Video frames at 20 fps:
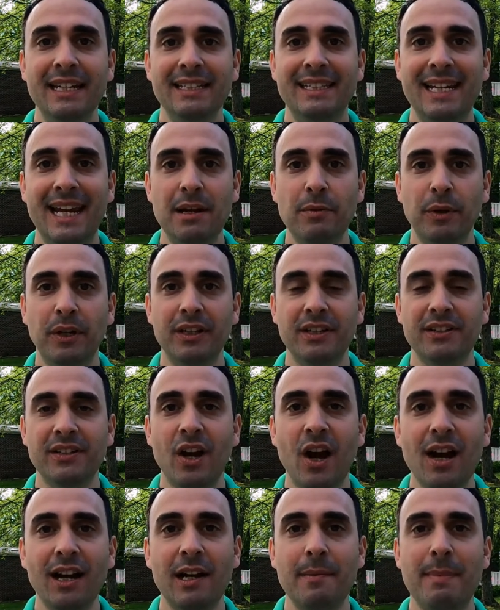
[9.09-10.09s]
Today we're going to
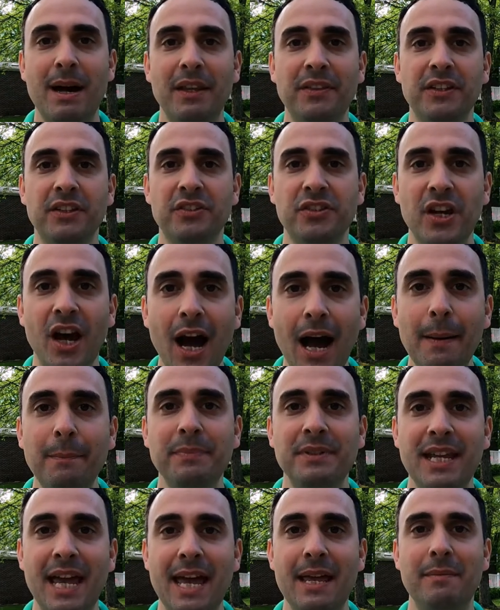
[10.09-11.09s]
talk about the
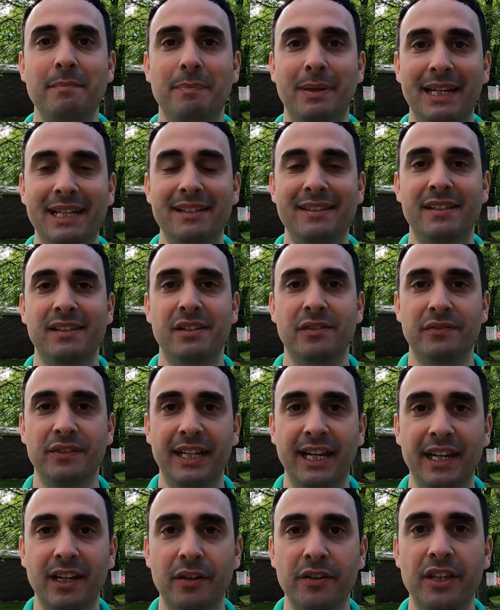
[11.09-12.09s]
top 10 pieces of
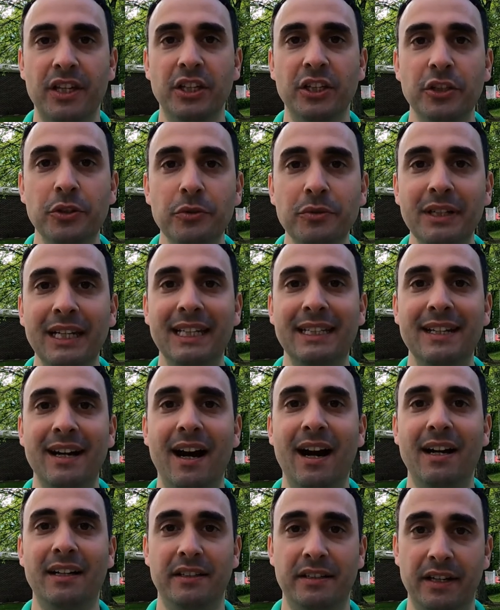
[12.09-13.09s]
gear that you need
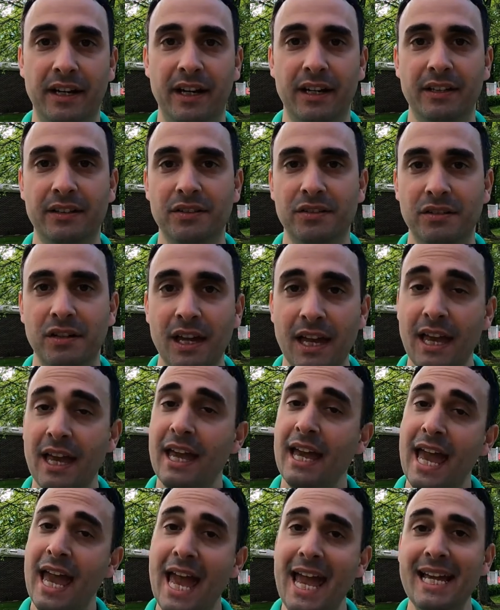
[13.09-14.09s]
to hunt ducks,
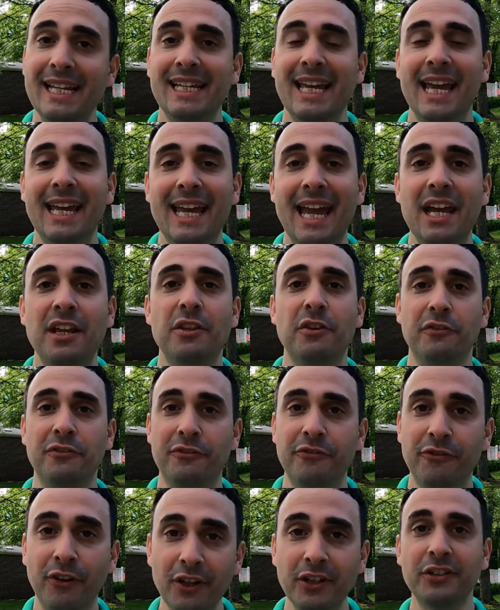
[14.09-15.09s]
aka the
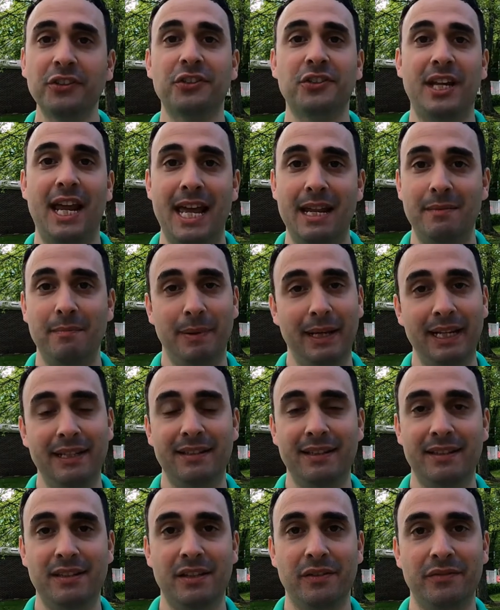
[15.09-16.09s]
first 10
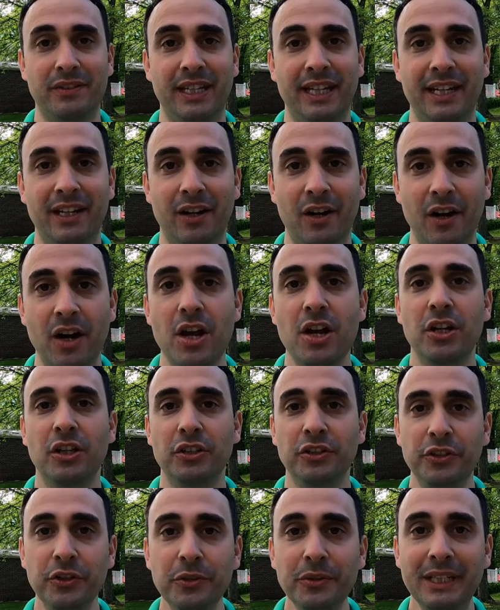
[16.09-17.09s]
pieces of gear
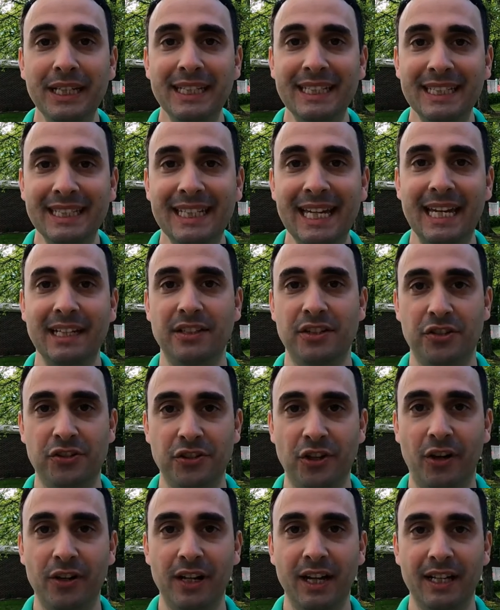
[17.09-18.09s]
you need to get to
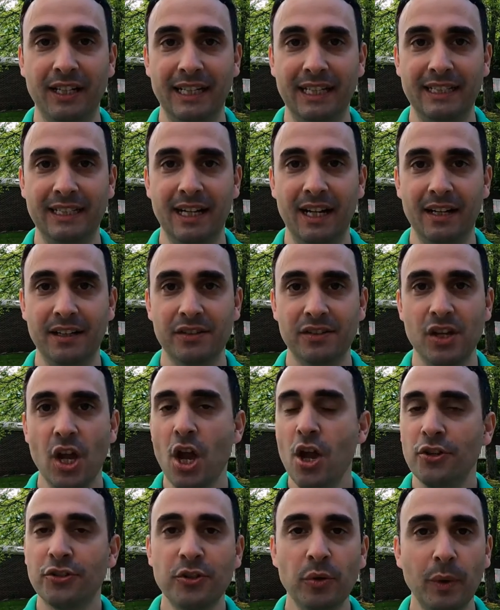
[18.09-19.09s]
start hunting ducks.
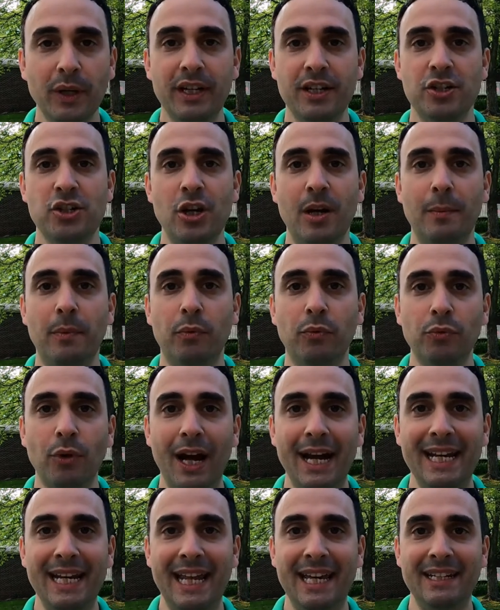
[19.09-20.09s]
So we're going to jump
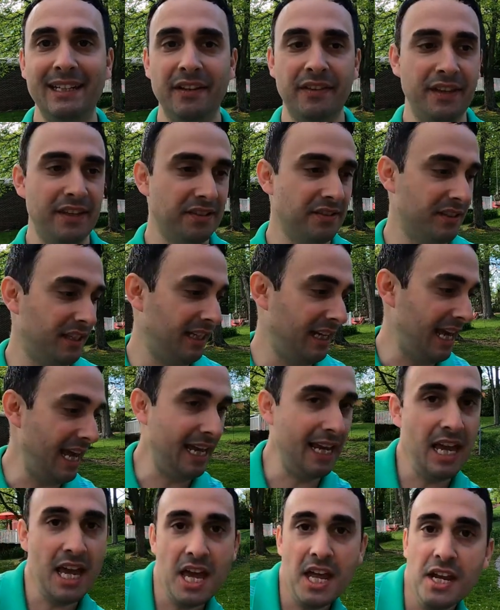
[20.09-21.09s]
right into this
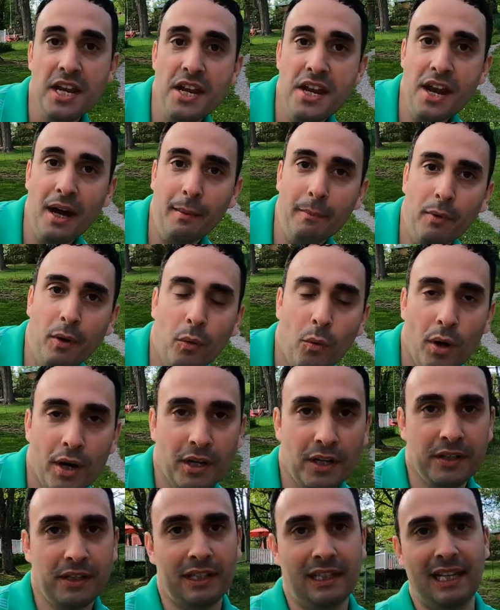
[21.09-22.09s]
today. Number
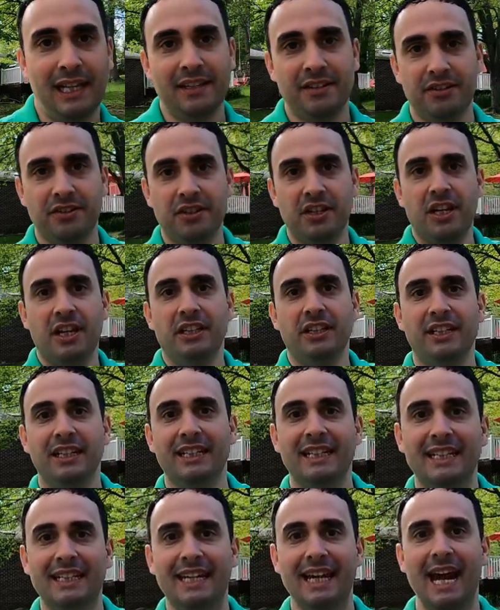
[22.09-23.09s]
one on the list,
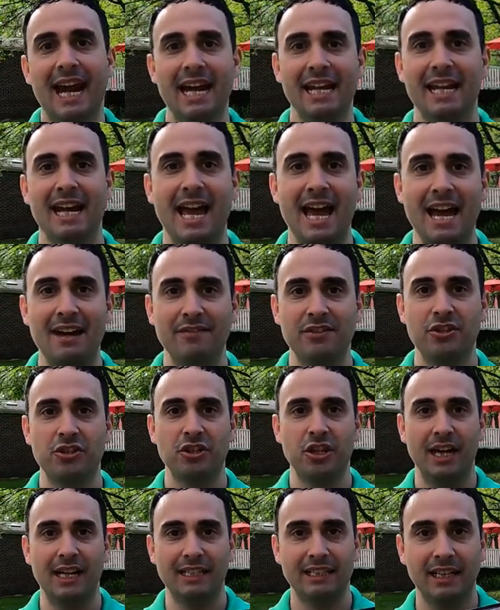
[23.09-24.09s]
you gotta have a
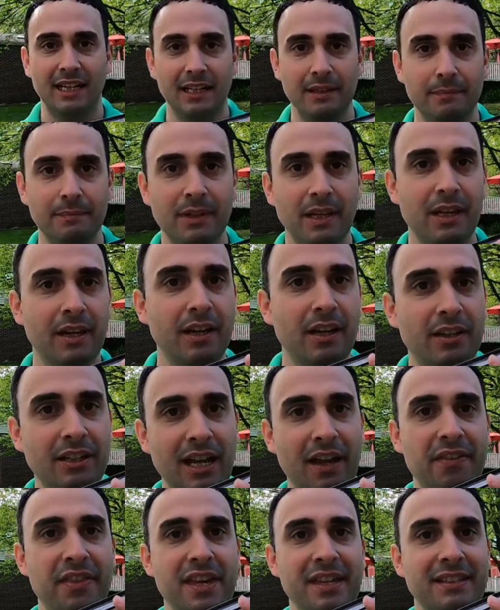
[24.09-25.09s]
shotgun.
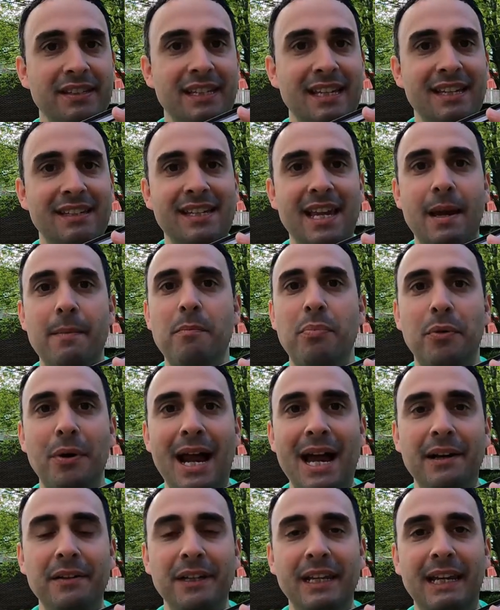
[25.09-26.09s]
Okay, this is a
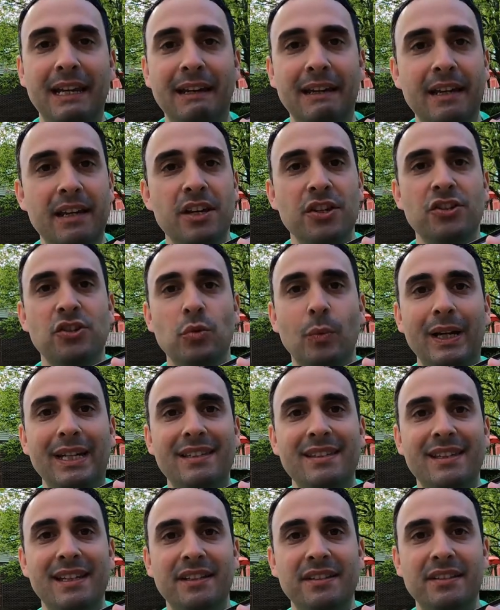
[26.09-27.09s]
Browning
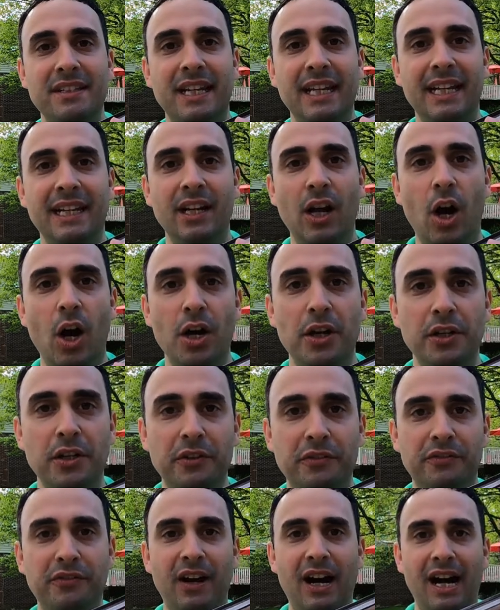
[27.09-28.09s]
Sweet 16
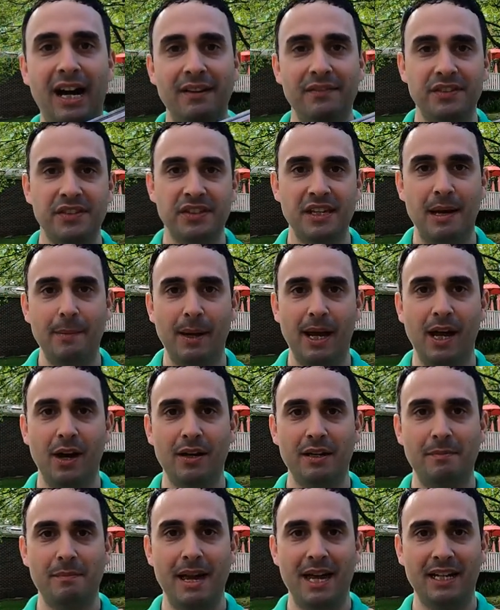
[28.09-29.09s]
Auto 5
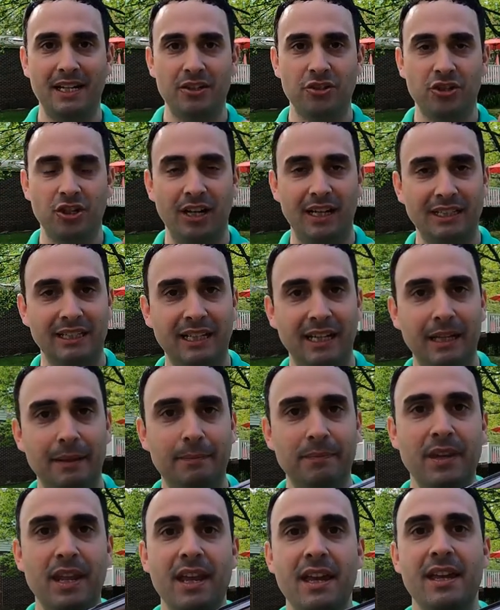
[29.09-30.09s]
semi-automatic
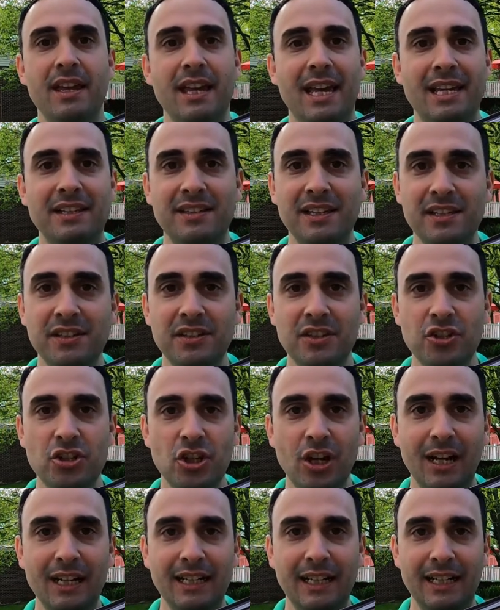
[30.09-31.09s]
shotgun. Is this the
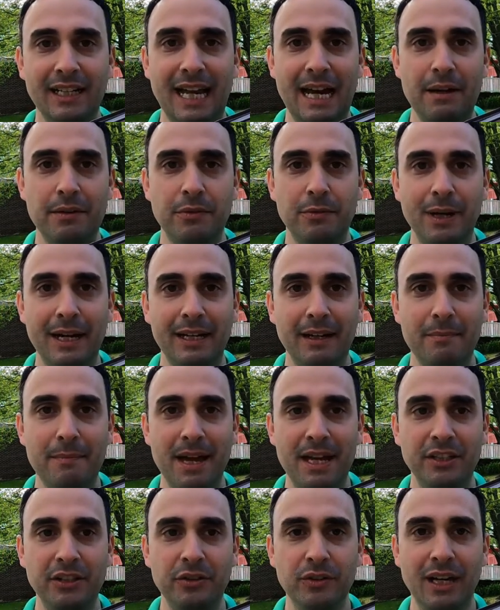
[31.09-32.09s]
shotgun I would
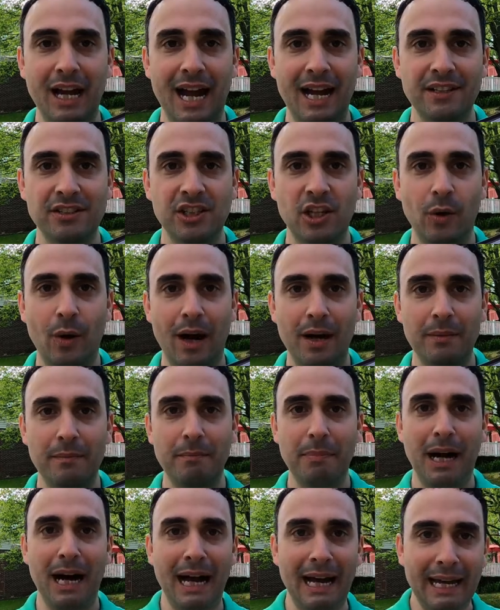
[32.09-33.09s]
recommend you guys go out
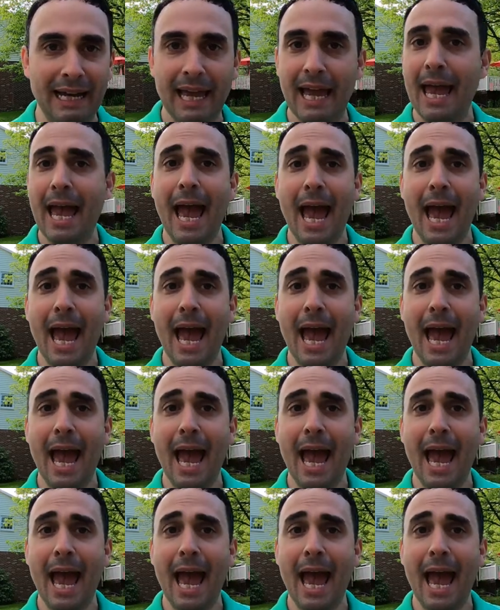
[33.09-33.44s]
and buy?